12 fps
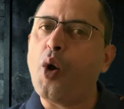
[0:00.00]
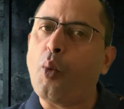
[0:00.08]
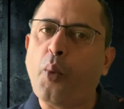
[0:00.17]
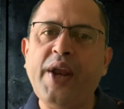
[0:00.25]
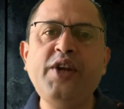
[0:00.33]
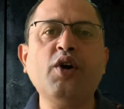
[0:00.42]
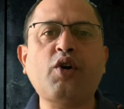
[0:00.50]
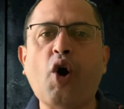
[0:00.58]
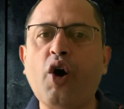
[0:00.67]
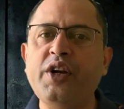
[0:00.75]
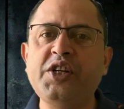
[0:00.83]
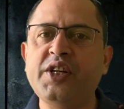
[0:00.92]
When your
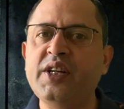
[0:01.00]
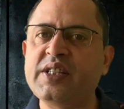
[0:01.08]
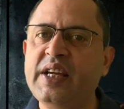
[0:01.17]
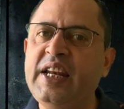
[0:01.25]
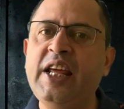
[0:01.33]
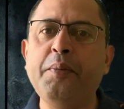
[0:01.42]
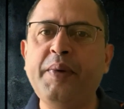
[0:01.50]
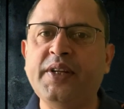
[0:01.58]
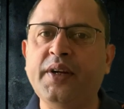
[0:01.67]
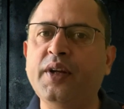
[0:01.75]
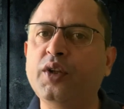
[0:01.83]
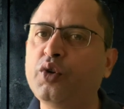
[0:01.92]
cognition is
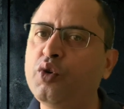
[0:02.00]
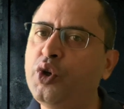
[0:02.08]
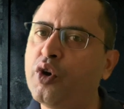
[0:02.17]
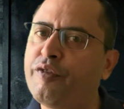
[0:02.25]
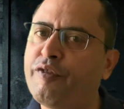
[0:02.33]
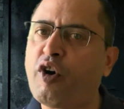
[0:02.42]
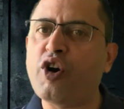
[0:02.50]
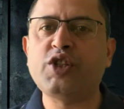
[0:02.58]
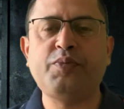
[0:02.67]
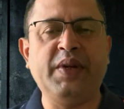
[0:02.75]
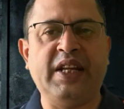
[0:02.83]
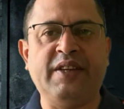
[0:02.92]
inhibited through your false
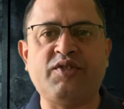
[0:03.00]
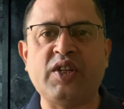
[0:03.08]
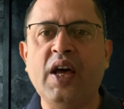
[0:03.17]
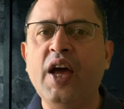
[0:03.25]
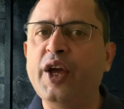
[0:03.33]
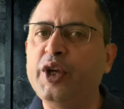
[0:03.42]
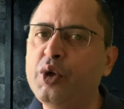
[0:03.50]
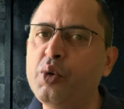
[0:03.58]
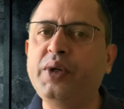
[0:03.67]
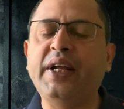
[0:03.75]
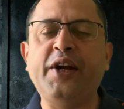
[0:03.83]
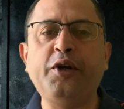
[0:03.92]
beliefs,
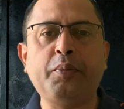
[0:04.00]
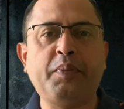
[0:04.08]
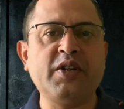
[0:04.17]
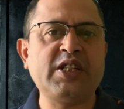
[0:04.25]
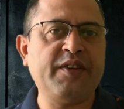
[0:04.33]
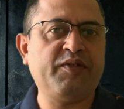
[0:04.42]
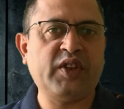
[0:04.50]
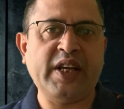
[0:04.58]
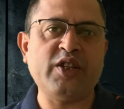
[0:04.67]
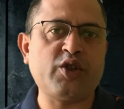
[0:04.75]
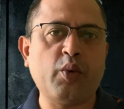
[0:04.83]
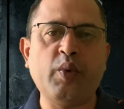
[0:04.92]
you tend to perceive
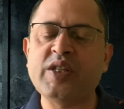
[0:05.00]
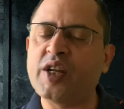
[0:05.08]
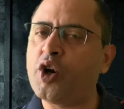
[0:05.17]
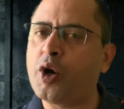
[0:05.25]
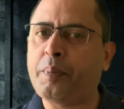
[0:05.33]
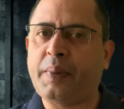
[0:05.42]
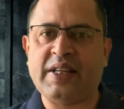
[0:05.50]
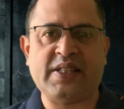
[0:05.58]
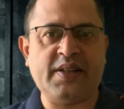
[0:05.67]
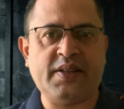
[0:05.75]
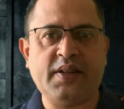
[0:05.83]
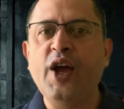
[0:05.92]
things which are not
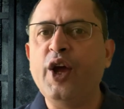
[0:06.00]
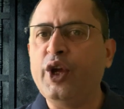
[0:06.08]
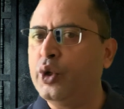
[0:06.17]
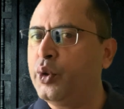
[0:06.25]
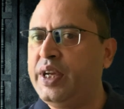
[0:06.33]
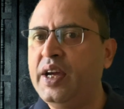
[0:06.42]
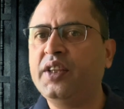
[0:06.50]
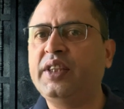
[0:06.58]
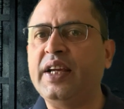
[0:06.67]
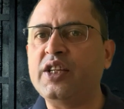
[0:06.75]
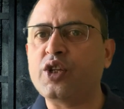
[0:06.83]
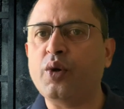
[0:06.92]
present. You hear
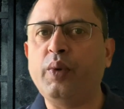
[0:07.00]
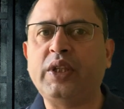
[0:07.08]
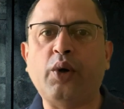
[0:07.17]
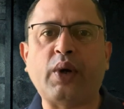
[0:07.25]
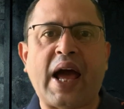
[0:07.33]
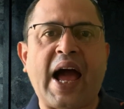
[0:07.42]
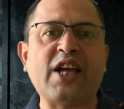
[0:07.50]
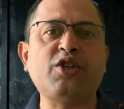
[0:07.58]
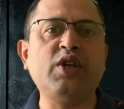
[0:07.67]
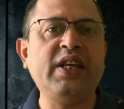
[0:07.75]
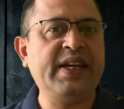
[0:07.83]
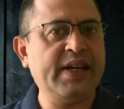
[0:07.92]
things without
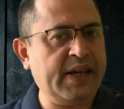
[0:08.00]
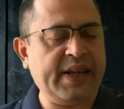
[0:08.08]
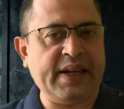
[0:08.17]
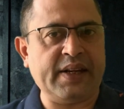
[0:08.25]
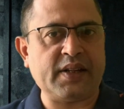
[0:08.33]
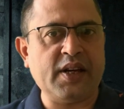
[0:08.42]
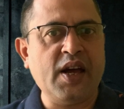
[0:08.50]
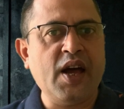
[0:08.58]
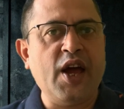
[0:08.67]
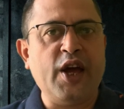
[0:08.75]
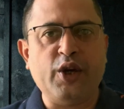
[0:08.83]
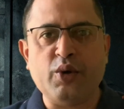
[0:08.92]
actually hearing it.
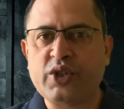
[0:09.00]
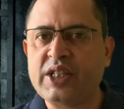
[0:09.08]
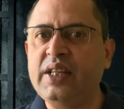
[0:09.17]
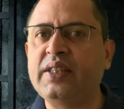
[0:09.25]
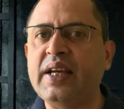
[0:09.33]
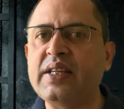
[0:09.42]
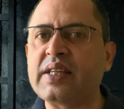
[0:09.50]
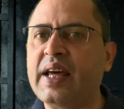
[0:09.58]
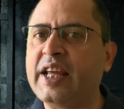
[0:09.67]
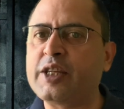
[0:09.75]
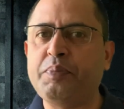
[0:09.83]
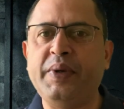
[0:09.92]
You see things
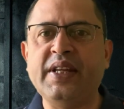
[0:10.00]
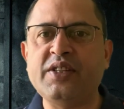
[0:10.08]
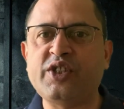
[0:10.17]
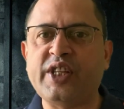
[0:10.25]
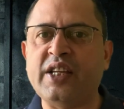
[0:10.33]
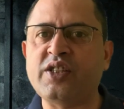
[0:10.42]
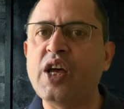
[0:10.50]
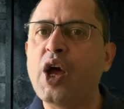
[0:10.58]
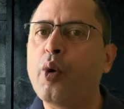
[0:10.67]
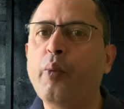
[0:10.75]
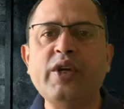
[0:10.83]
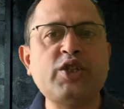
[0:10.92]
and experience things
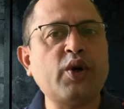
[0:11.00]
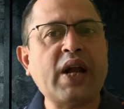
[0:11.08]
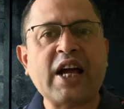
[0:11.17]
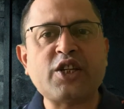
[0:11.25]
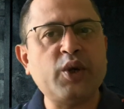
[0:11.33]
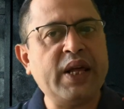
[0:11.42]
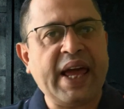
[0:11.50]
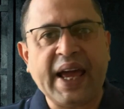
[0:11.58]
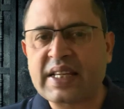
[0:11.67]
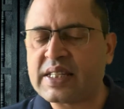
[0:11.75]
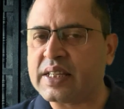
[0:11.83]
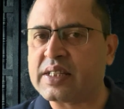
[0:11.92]
which don't actually
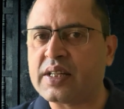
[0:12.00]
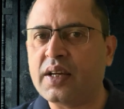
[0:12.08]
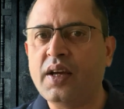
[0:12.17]
exist.